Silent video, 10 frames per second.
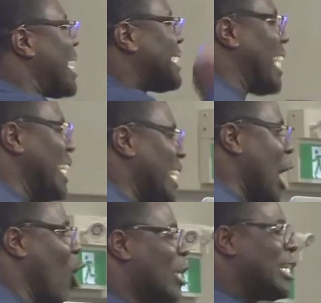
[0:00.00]
Sunday
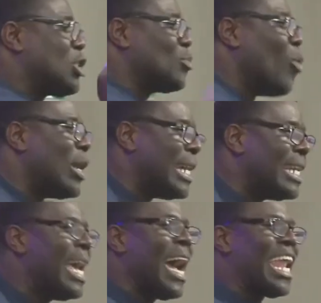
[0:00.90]
or this morning
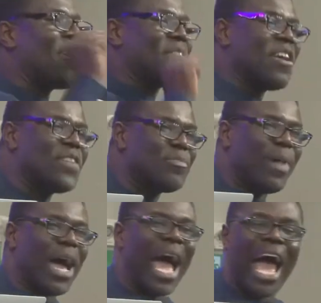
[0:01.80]
and I've given, my,
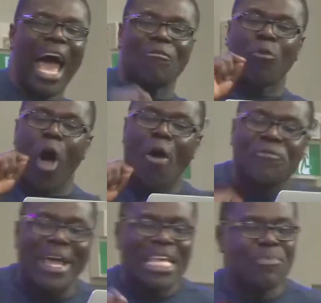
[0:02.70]
I have
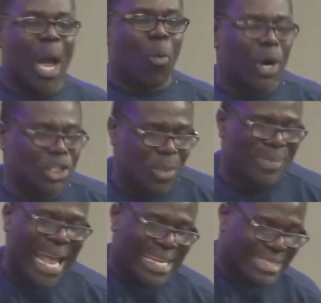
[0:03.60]
offered him my
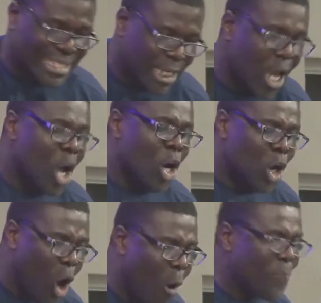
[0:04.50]
worship. That is it.
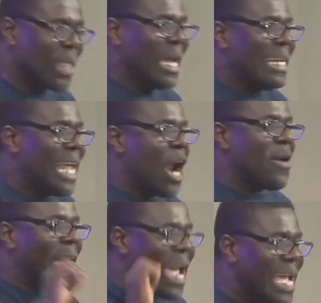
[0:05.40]
No, there
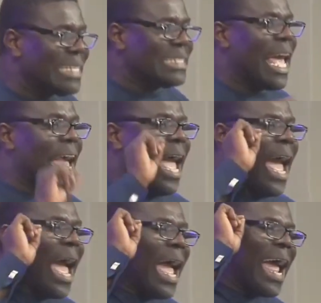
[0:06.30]
is
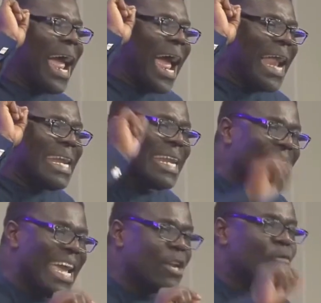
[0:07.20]
a
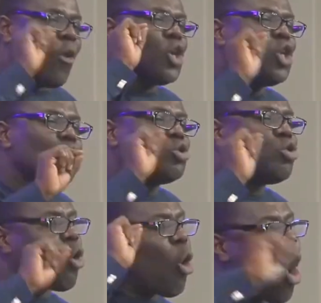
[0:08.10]
need for you
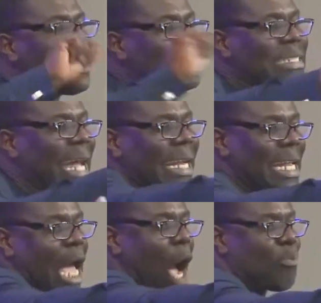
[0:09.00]
to
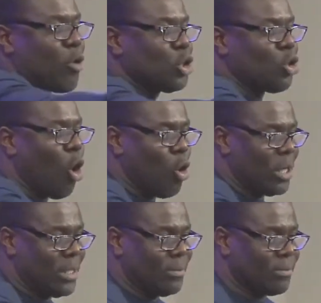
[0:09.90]
constantly approach God.